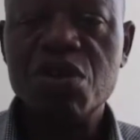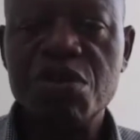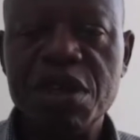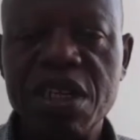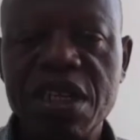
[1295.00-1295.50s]
What
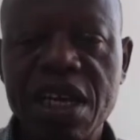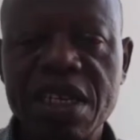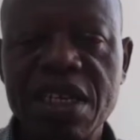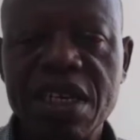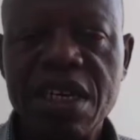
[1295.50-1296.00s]
will be the
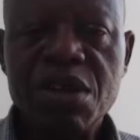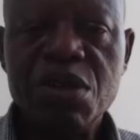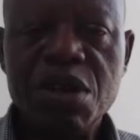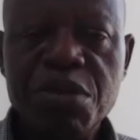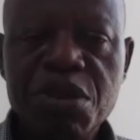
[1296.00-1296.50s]
tax?
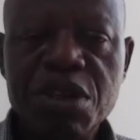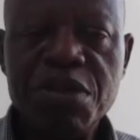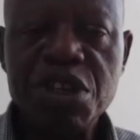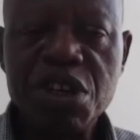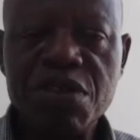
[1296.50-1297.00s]
You remove
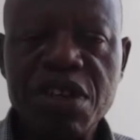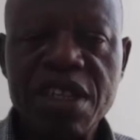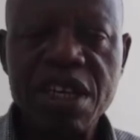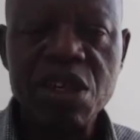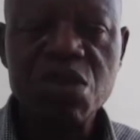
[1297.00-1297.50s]
depreciation of
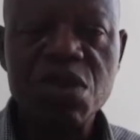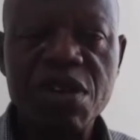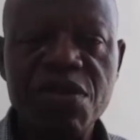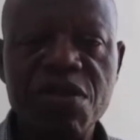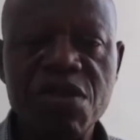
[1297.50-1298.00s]

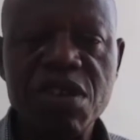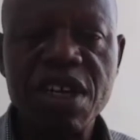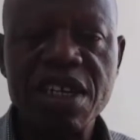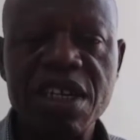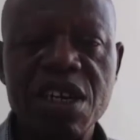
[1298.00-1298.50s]
3,200 from
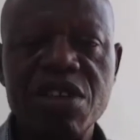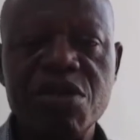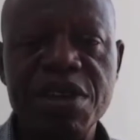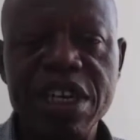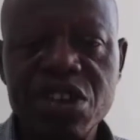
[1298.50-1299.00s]
4,000, that
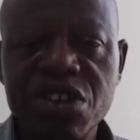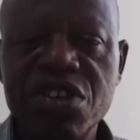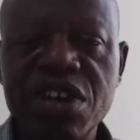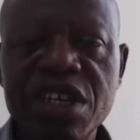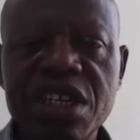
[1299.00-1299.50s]
will be
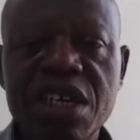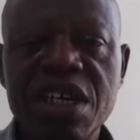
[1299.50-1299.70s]
800.